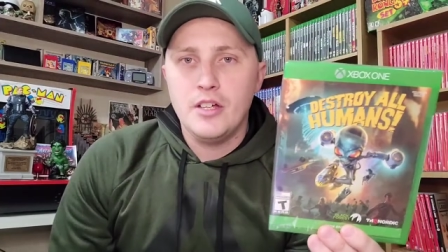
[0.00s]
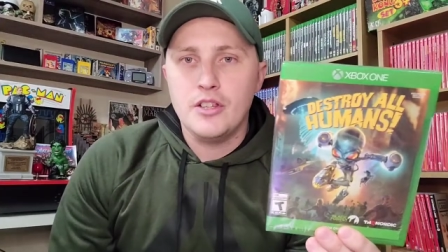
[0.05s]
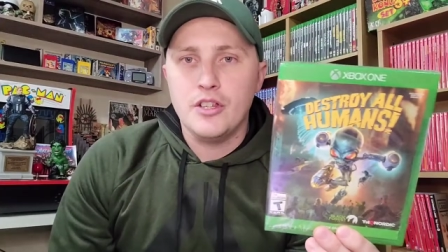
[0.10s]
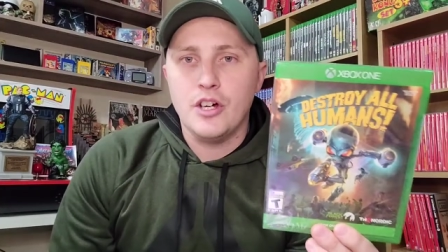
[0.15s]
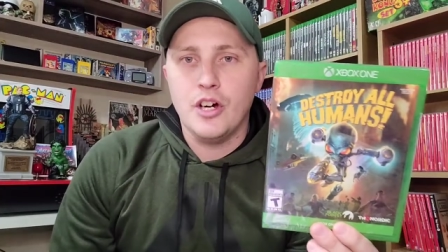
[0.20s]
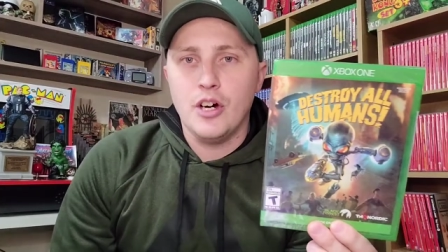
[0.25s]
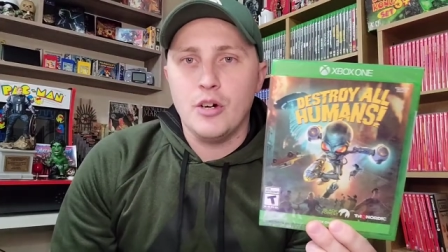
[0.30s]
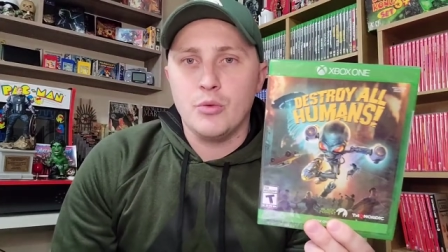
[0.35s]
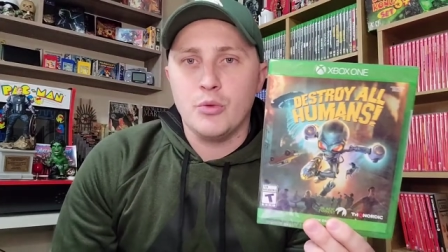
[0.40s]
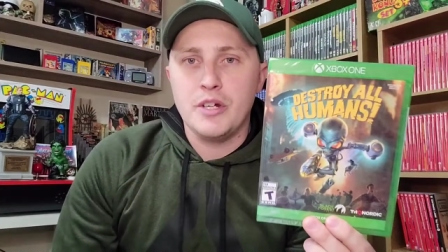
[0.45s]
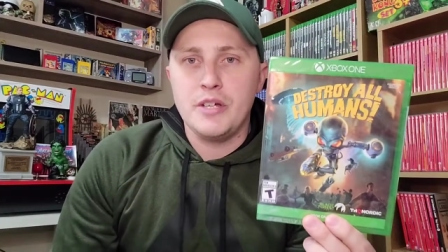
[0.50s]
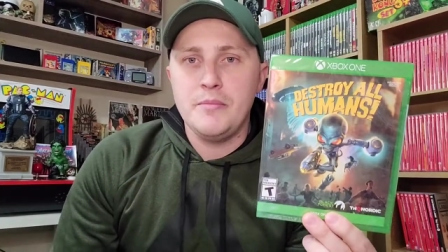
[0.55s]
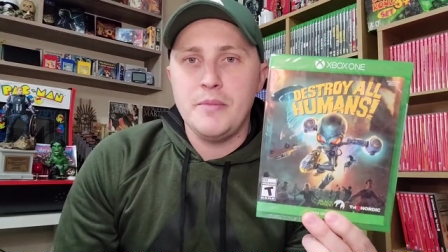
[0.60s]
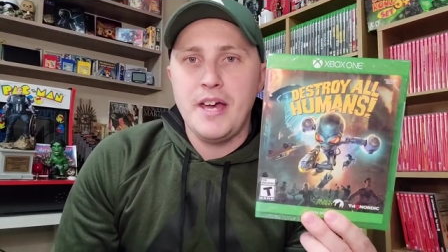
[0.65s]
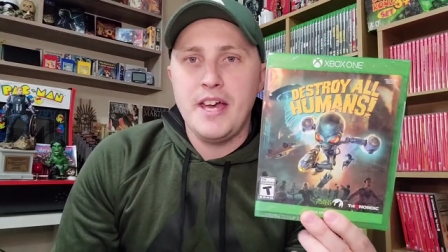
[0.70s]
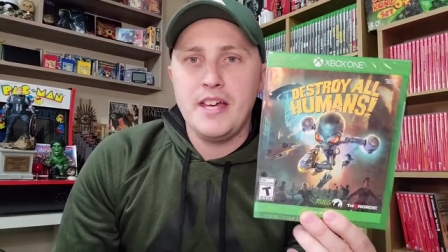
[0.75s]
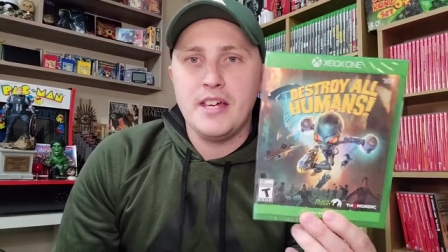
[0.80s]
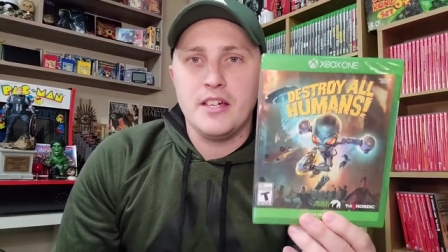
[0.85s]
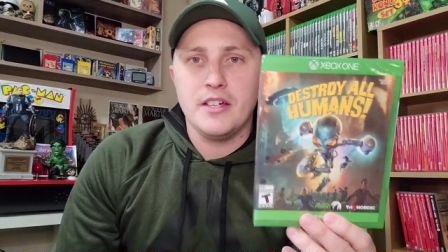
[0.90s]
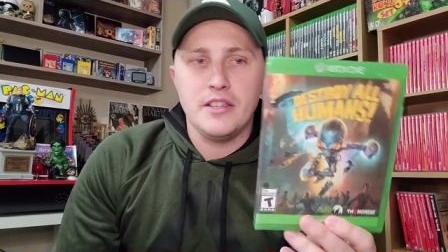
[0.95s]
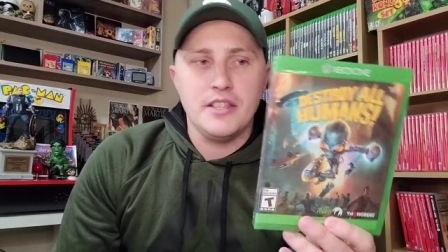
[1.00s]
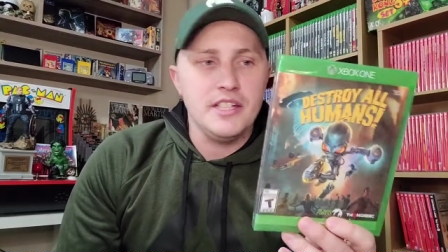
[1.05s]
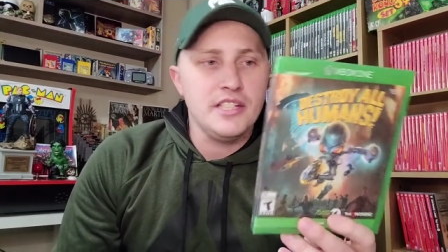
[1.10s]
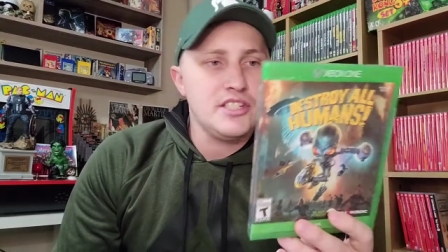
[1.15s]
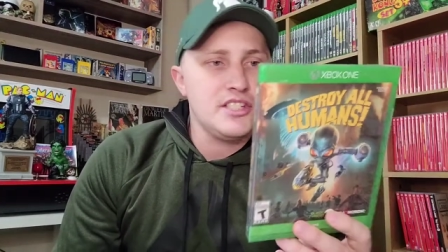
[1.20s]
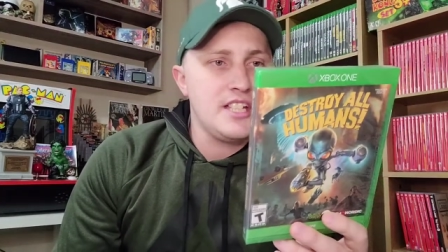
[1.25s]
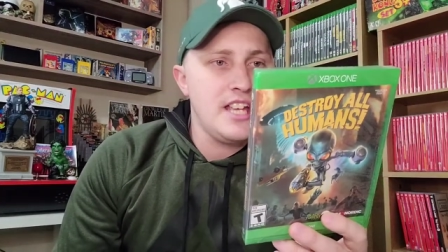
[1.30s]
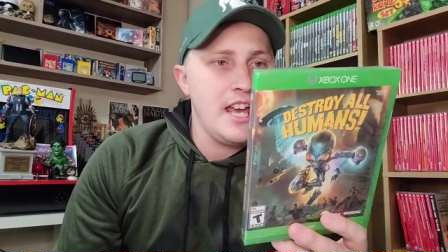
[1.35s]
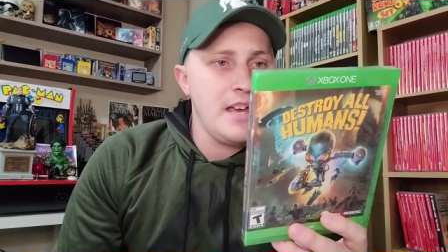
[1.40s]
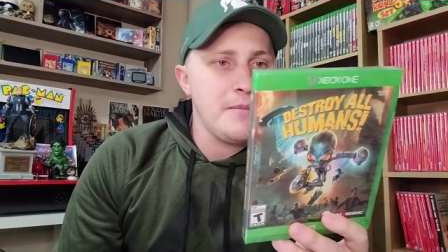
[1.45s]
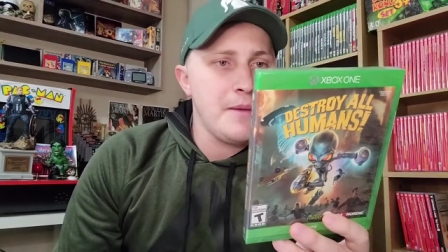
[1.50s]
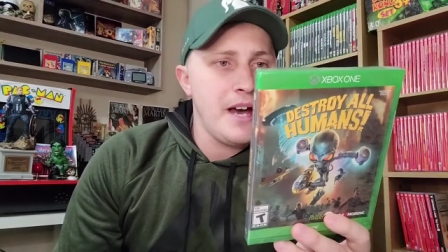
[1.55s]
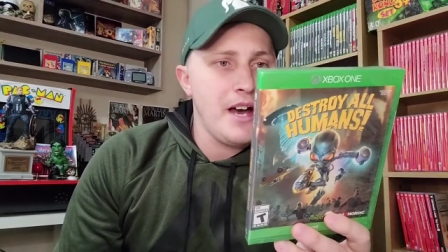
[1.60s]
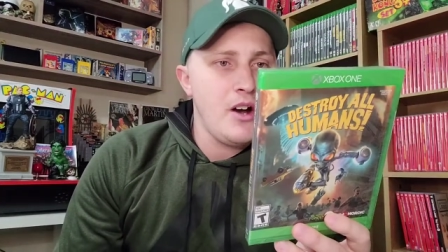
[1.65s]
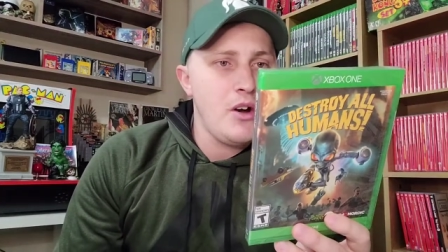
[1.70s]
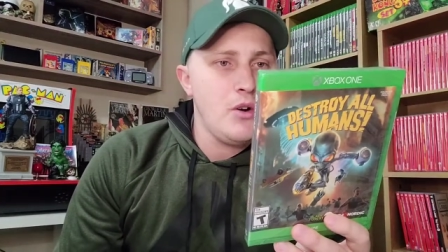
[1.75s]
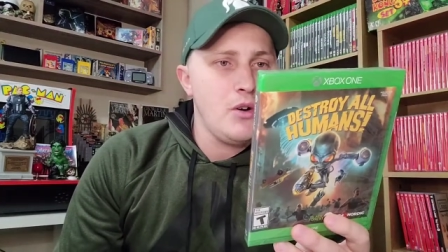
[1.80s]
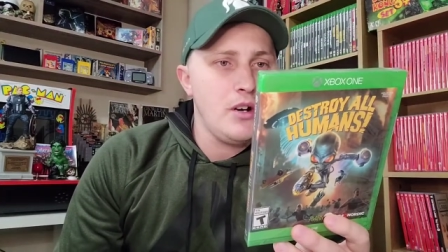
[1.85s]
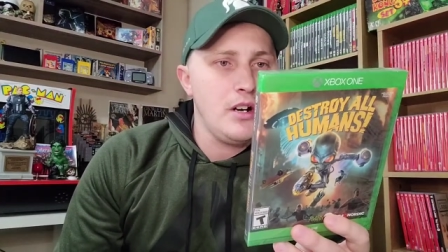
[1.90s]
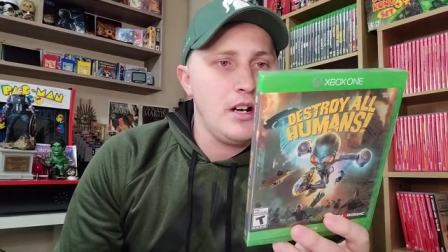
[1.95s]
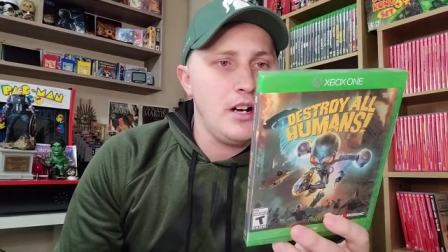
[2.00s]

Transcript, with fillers: The remake of this came out.